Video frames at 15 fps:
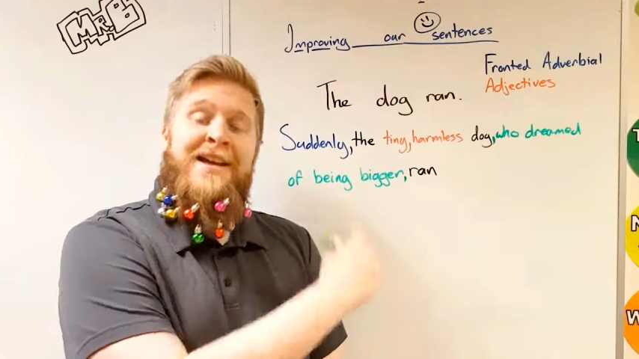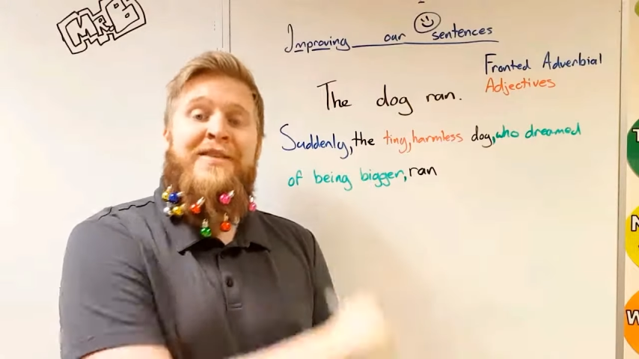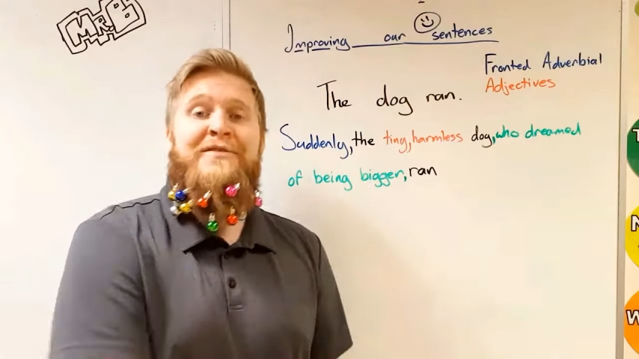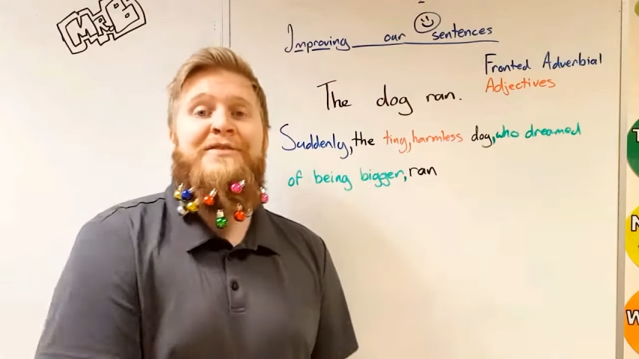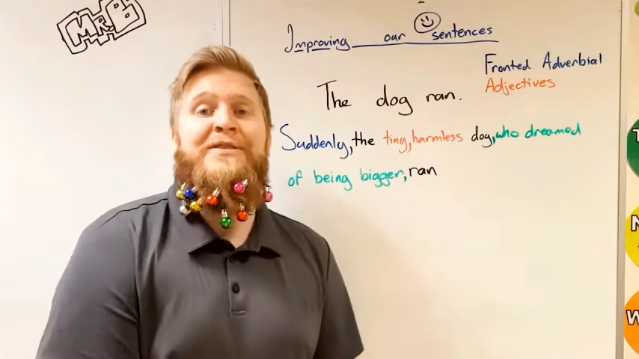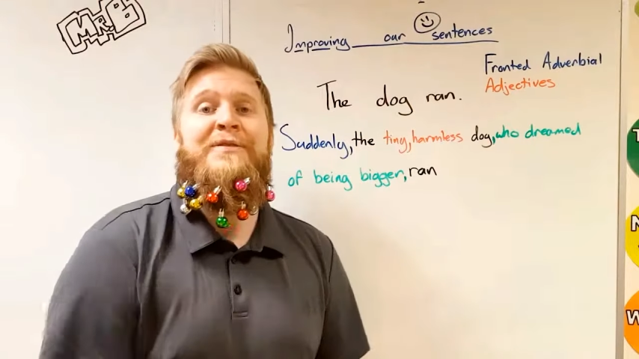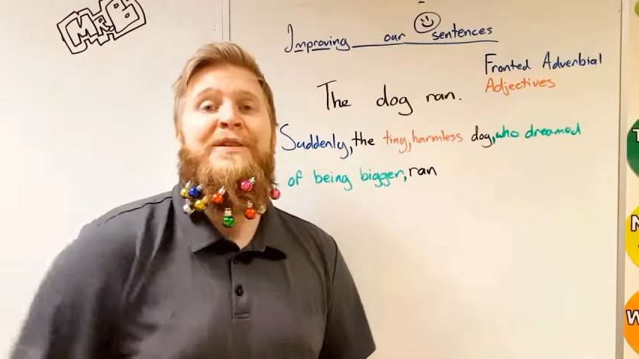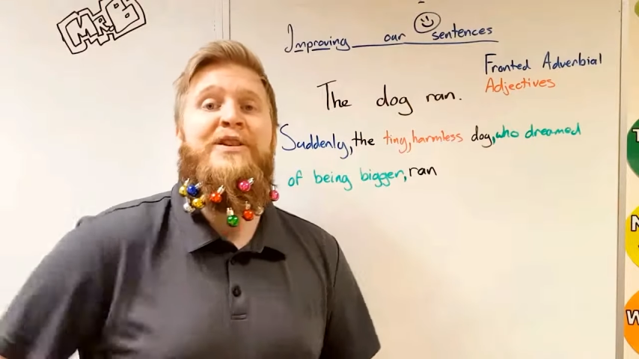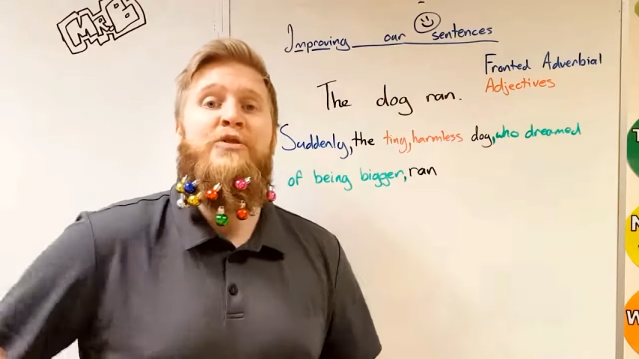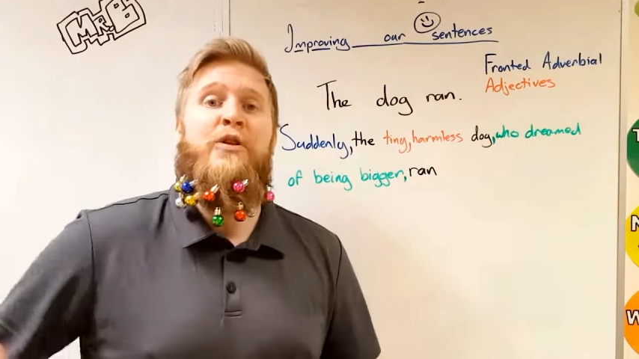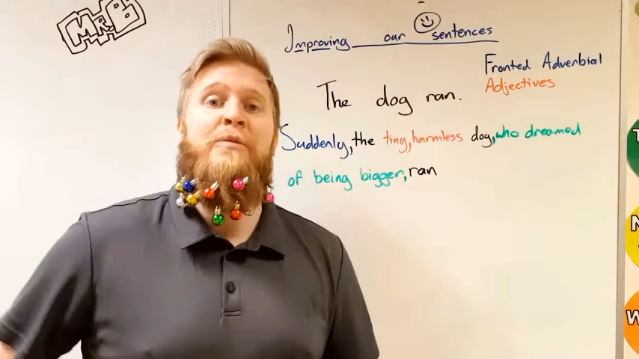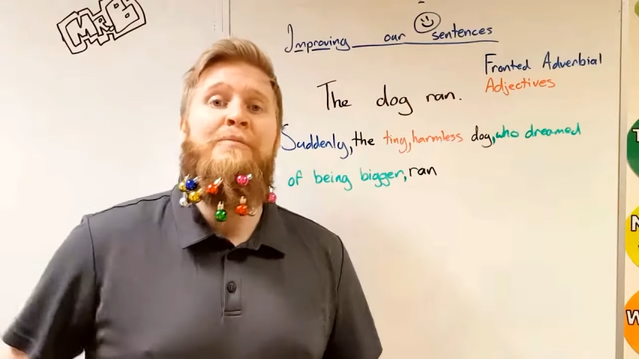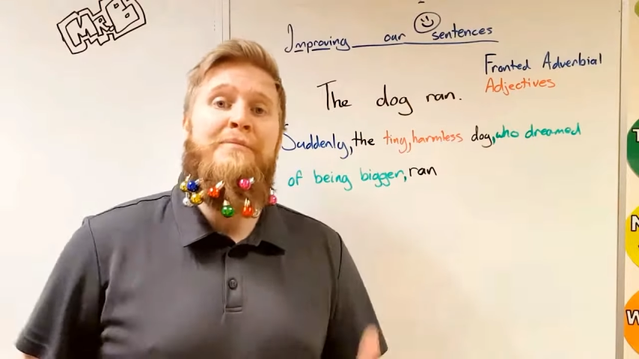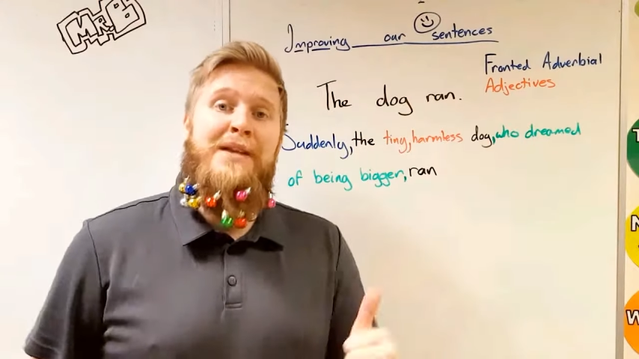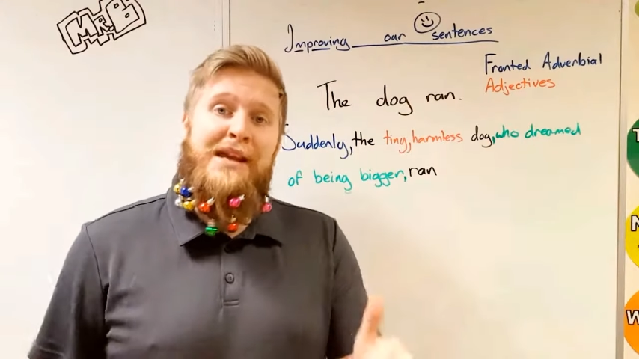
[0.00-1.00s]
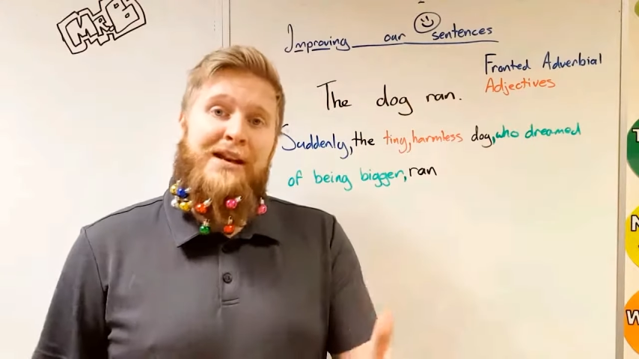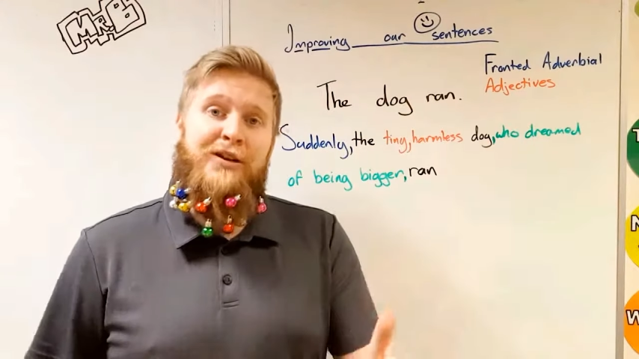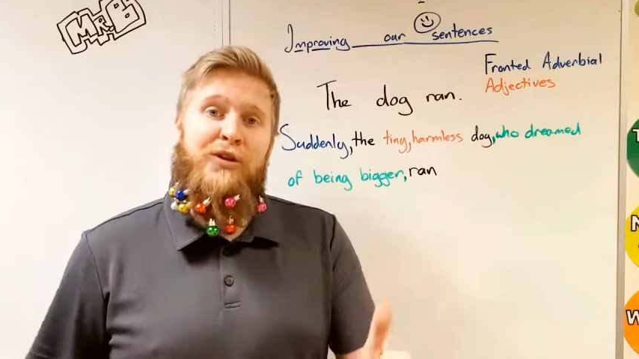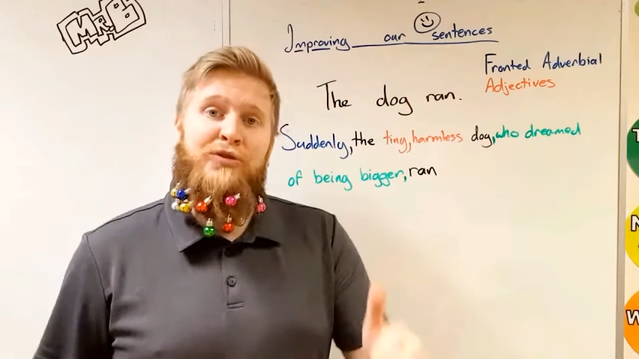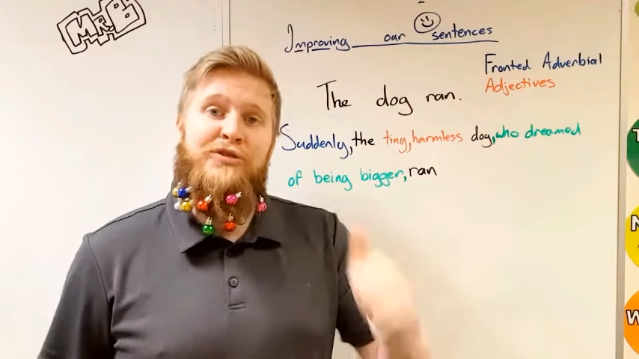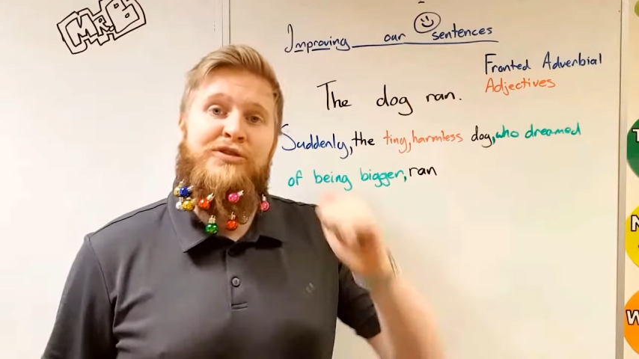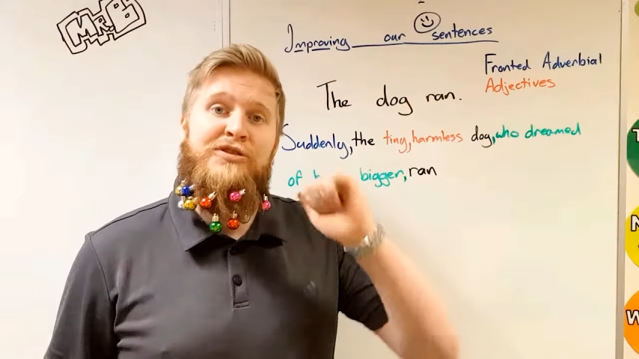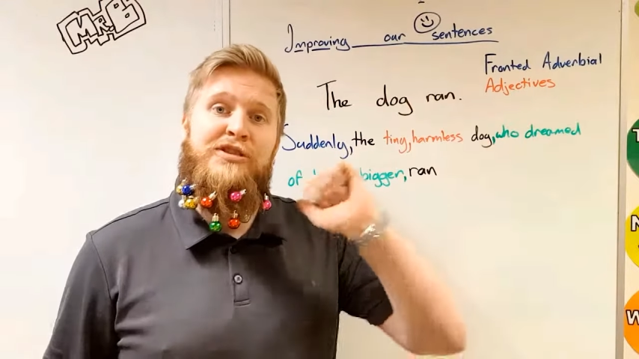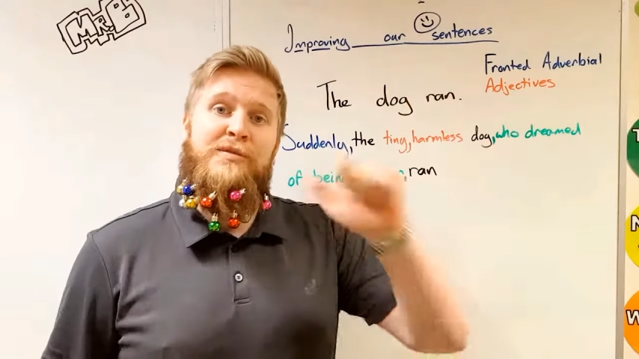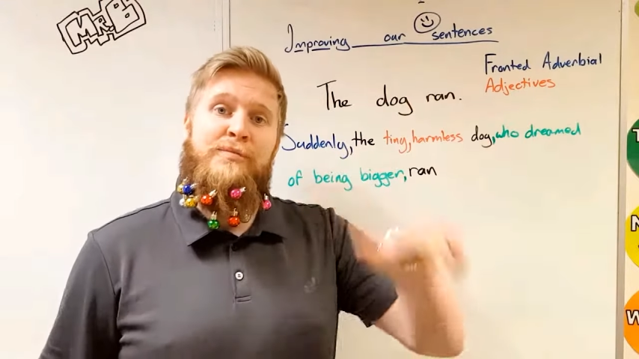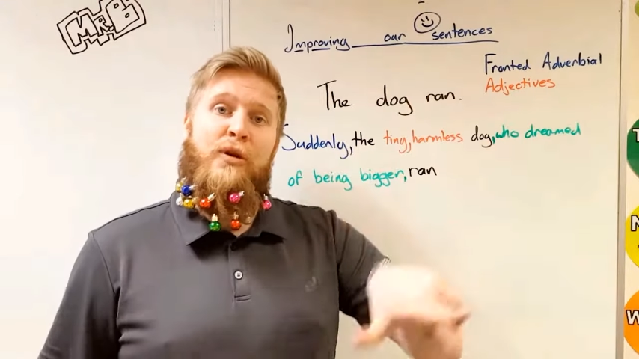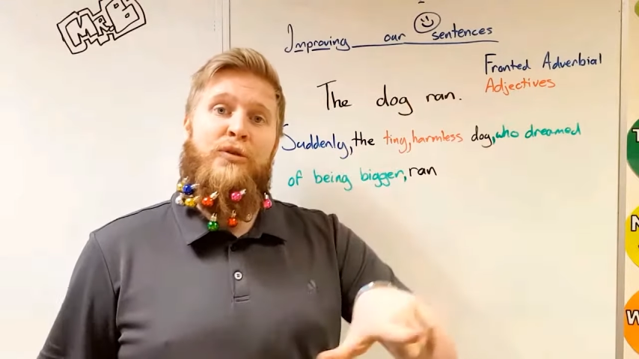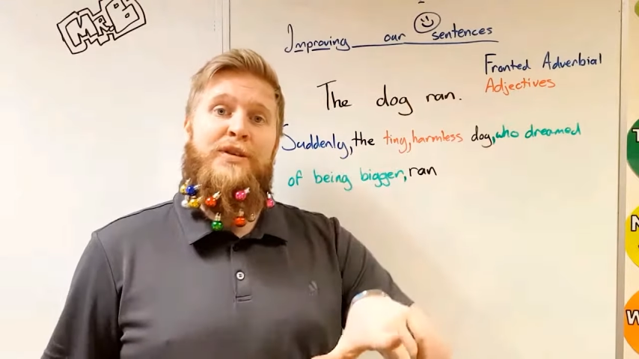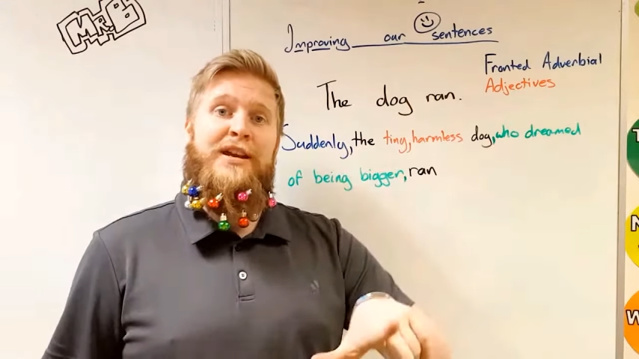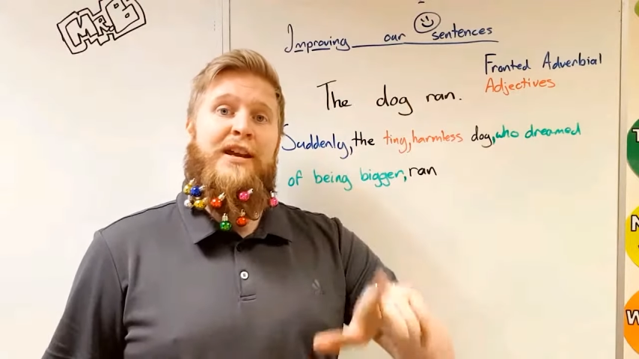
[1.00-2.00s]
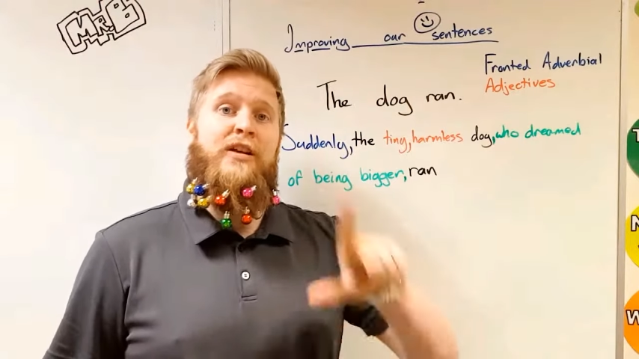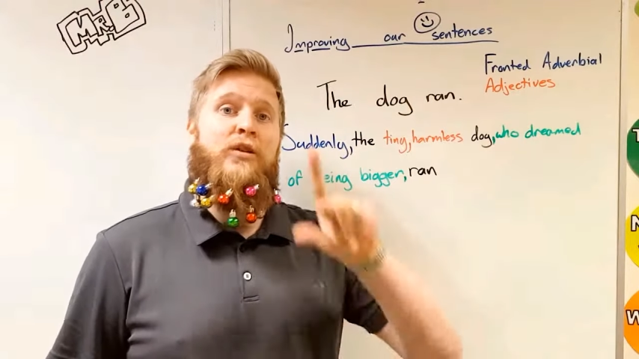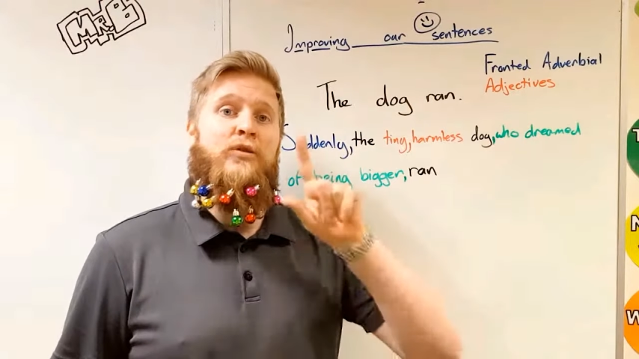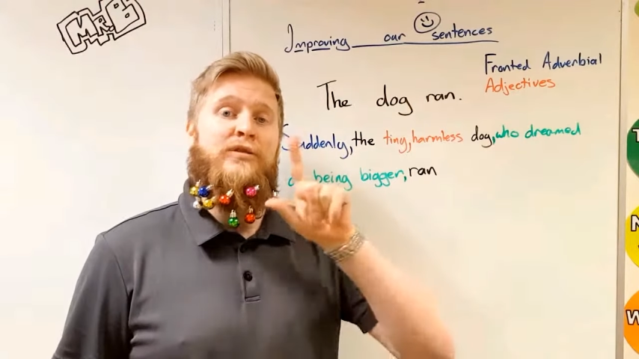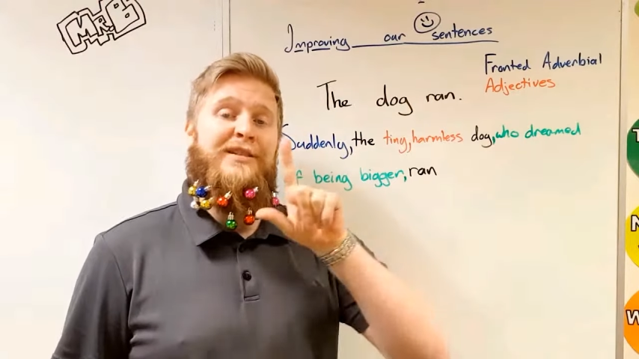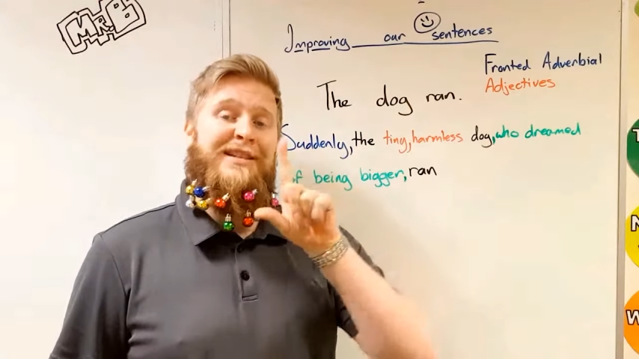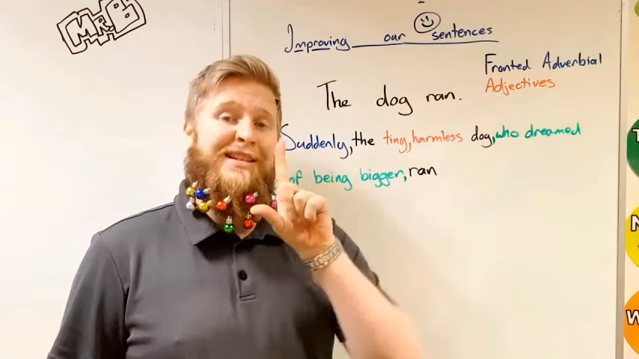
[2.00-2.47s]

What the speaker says: is a video on main clauses and subordinating clauses.